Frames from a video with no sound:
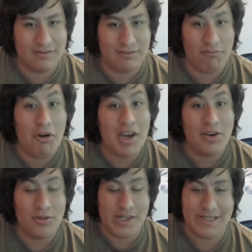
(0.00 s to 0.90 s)
we
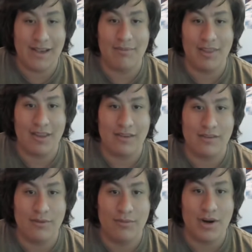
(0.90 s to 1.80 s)
do the same thing.
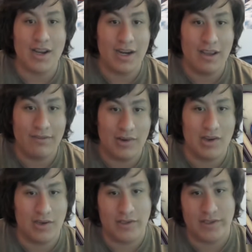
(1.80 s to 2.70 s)
We're gonna get
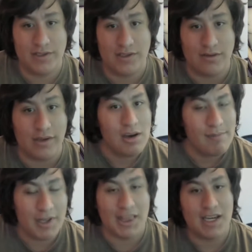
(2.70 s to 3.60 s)
fucking dysentery.
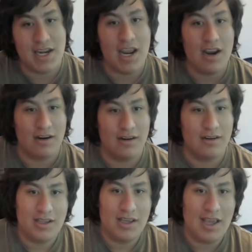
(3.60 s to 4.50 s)
But the deer,
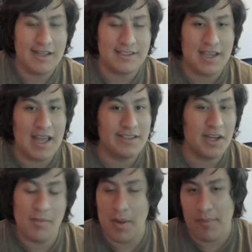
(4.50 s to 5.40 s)
it's it's
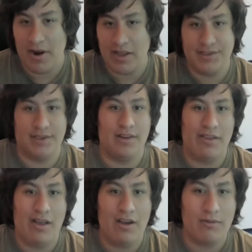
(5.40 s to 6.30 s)
gonna be prancing
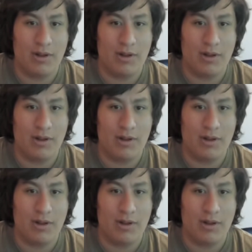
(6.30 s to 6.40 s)
along while